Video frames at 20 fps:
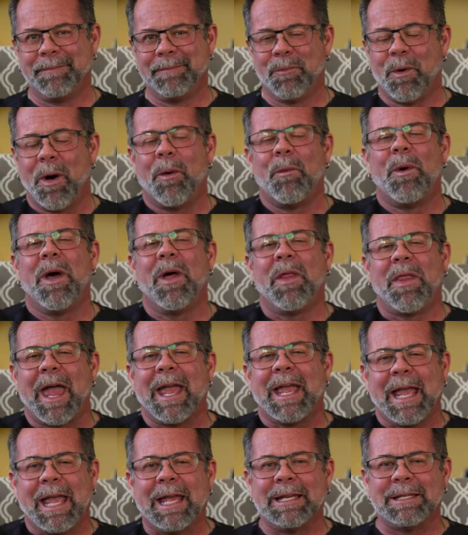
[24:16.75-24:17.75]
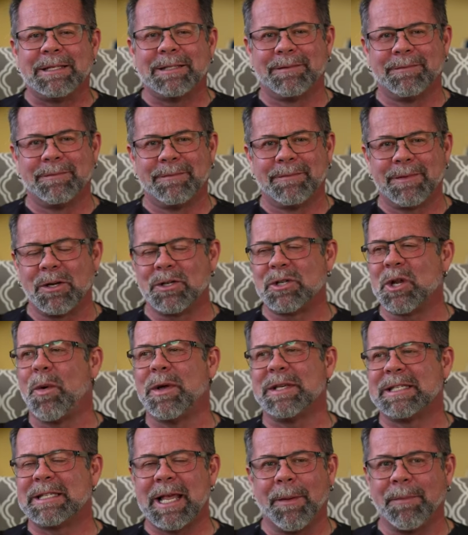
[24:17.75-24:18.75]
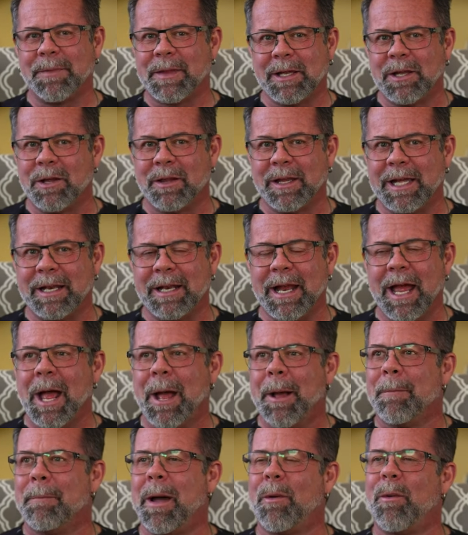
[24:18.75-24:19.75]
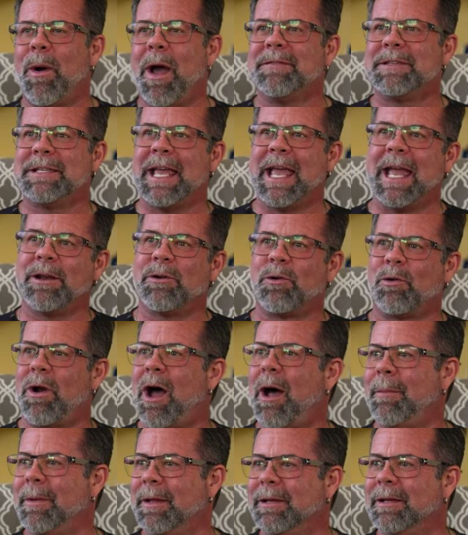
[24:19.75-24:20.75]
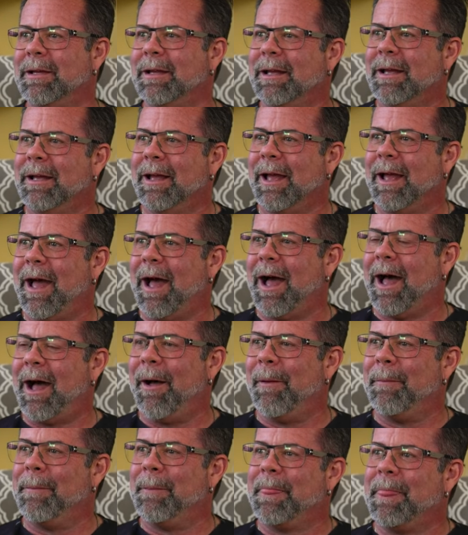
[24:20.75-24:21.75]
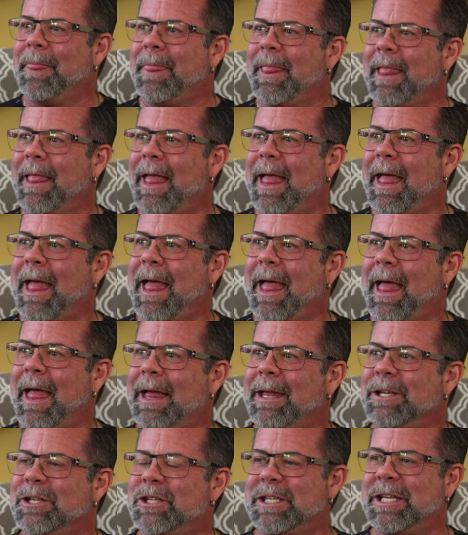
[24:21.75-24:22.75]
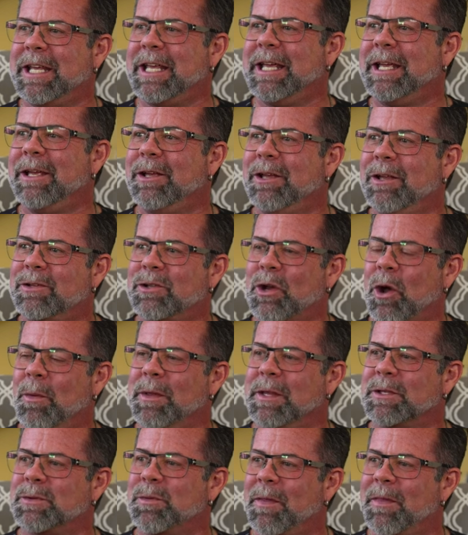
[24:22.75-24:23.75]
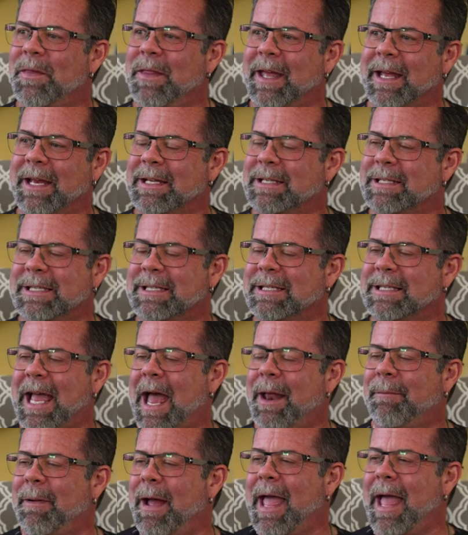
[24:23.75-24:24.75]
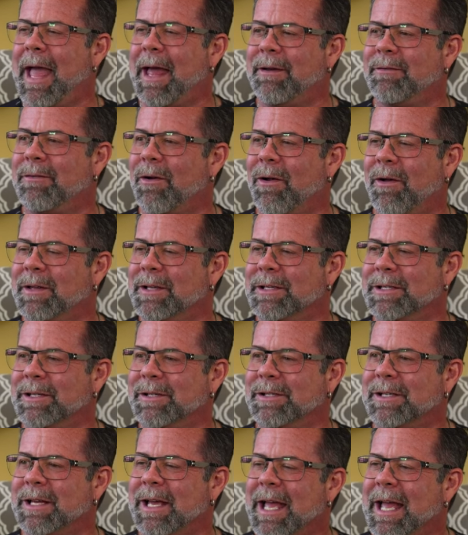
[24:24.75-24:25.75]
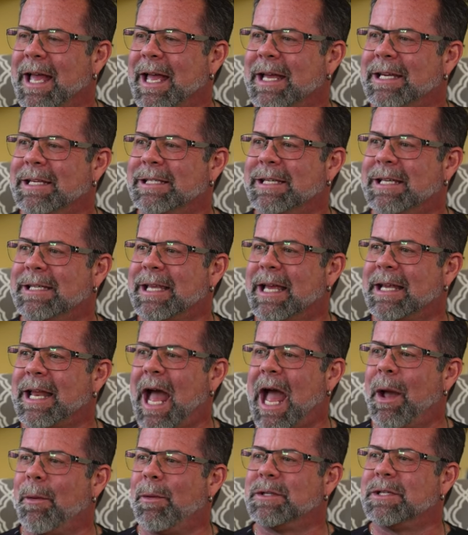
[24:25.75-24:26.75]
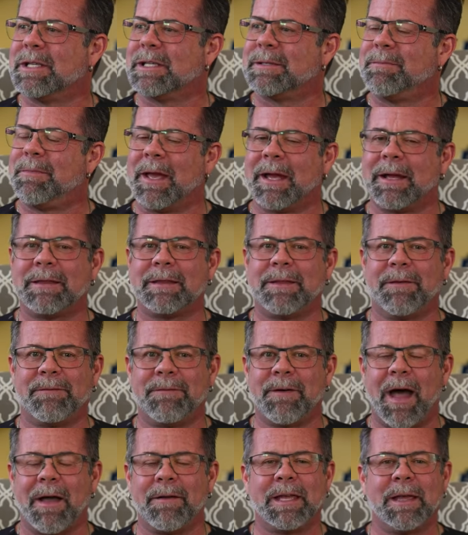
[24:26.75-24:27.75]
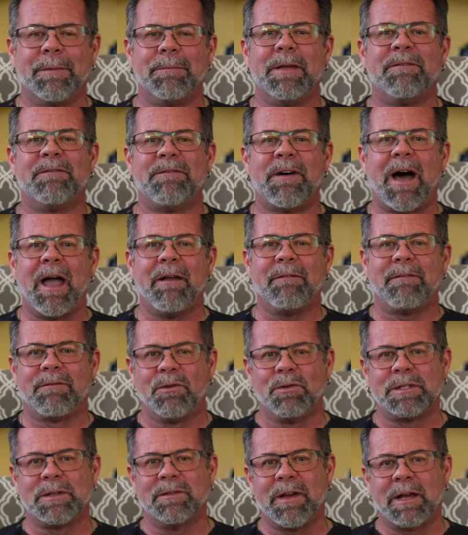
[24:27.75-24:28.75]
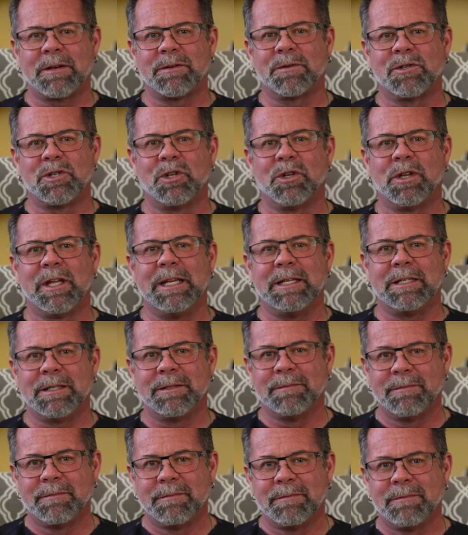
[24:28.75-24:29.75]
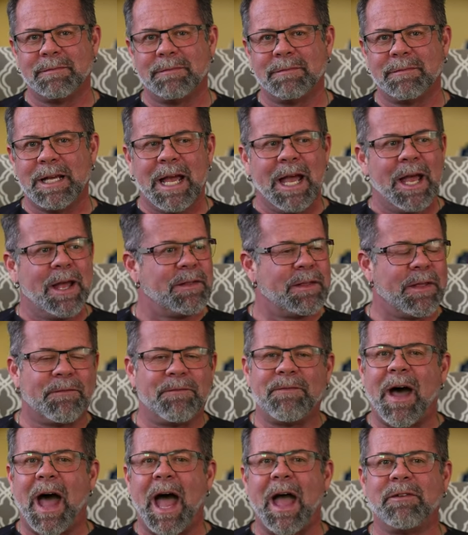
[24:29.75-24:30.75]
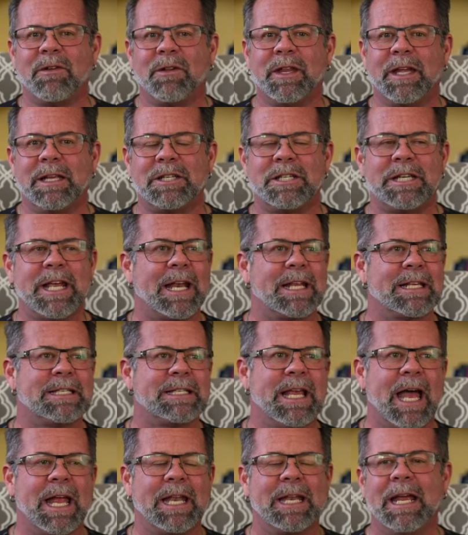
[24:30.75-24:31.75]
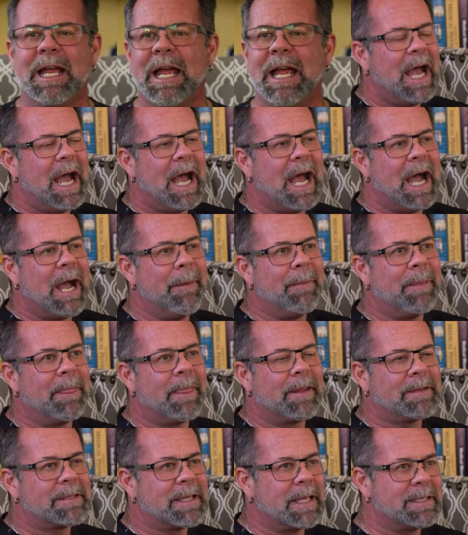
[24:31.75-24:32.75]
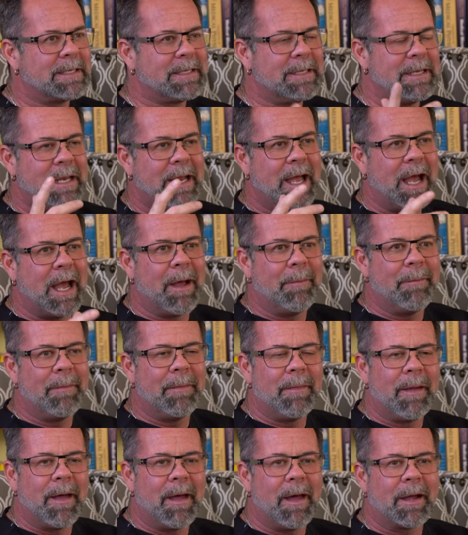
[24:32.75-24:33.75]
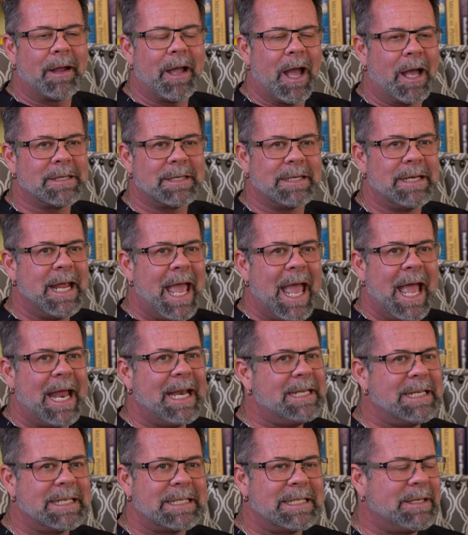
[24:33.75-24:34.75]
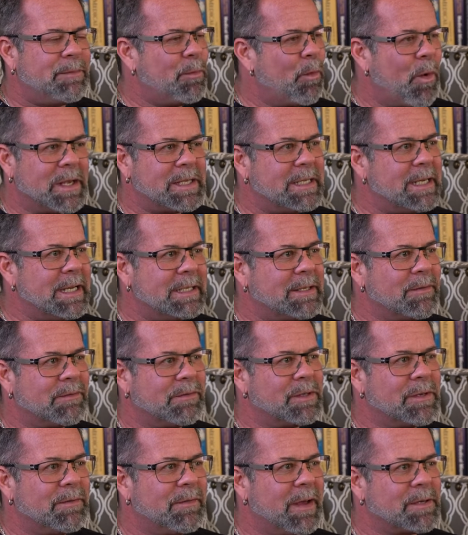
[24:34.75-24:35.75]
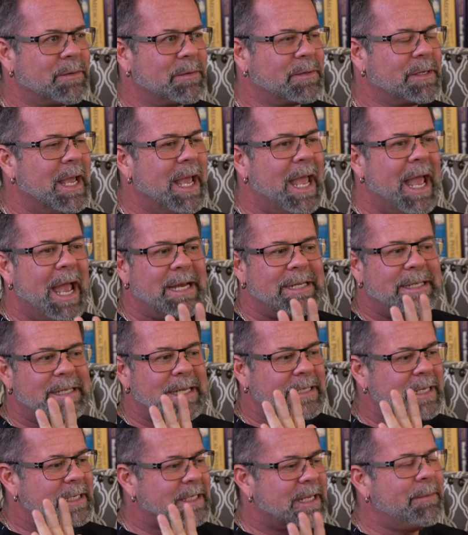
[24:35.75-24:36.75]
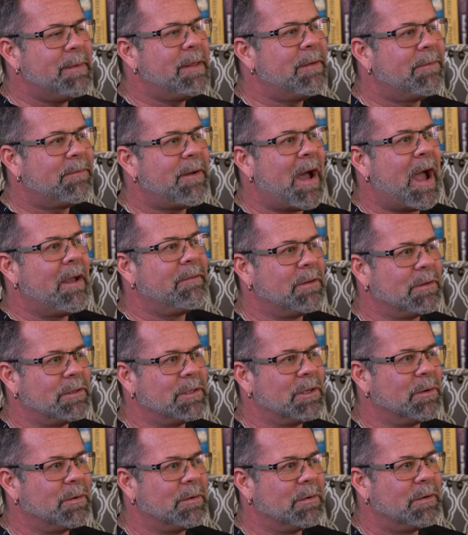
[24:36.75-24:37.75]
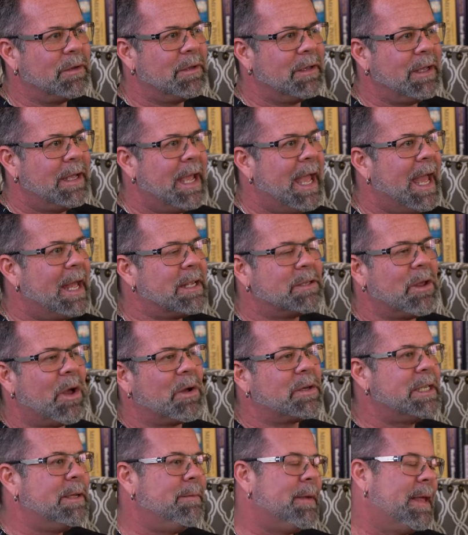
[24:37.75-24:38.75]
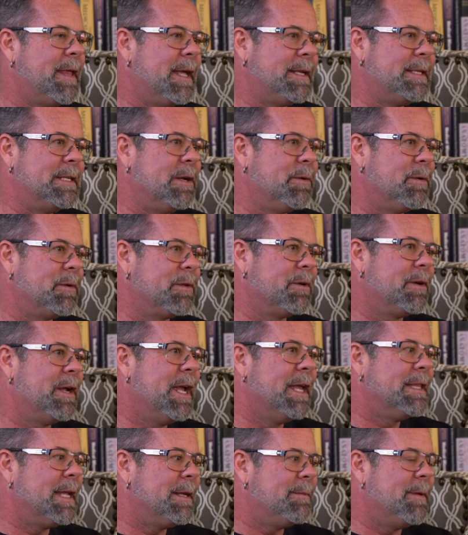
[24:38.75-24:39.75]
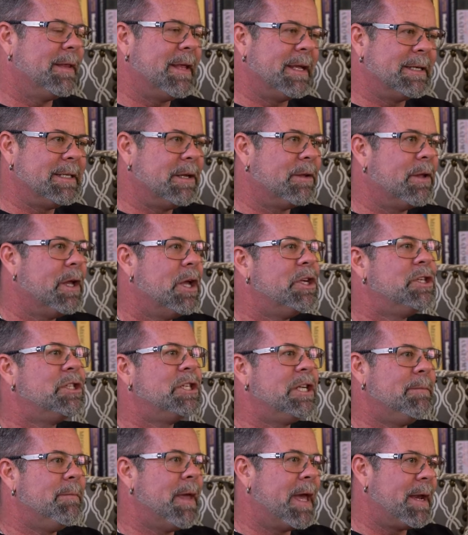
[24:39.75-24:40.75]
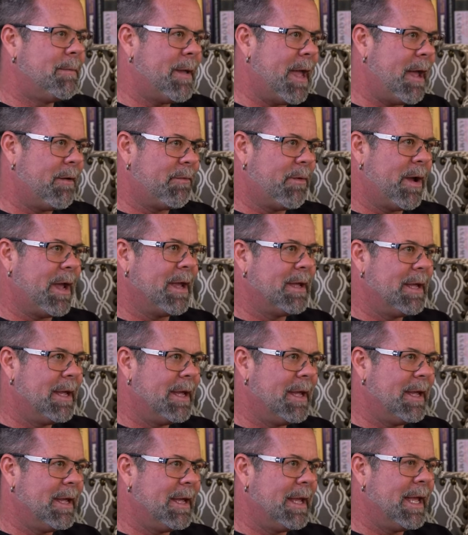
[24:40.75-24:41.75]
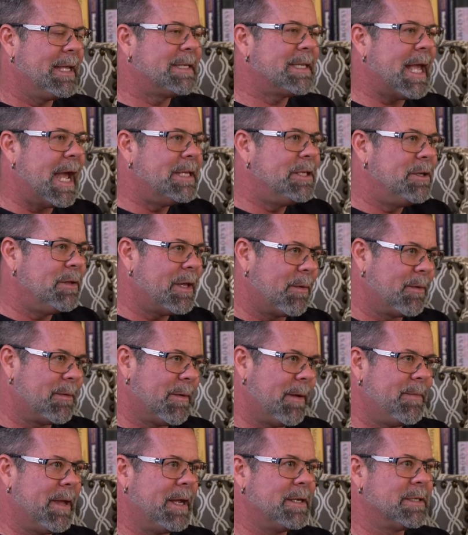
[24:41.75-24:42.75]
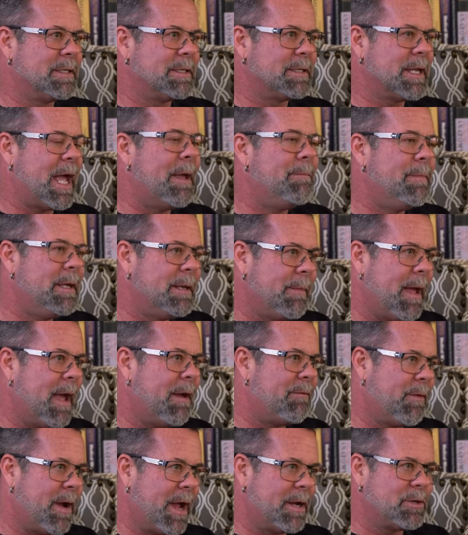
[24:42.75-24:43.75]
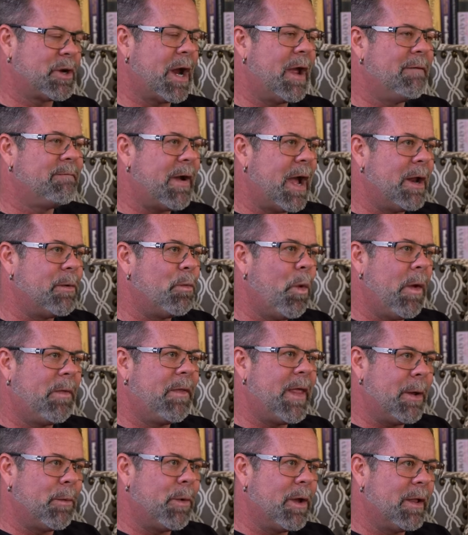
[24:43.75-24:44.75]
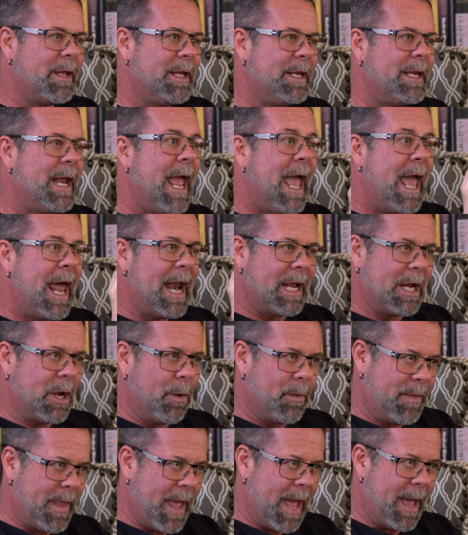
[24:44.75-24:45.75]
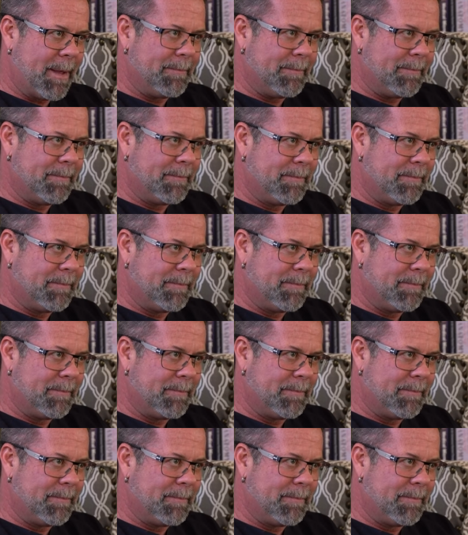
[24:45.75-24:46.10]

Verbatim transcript: What will they eat? There's always something you'll eat. My wife's aunt Robin, um, she told me this one thing, and it just sat in my head for all these years. She said, "I will just pick the five. Give me five fruits and vegetables you'll eat." The five you'll eat. She had a son, um, um, a cousin, and he just wasn't into fruits and vegetables. And she said, just give me the five you'll do. As long as he made that deal with her, they'd made that deal. She met him halfway. It's I do that with my patients. I meet them halfway. I try and find what they will eat, and I go with that.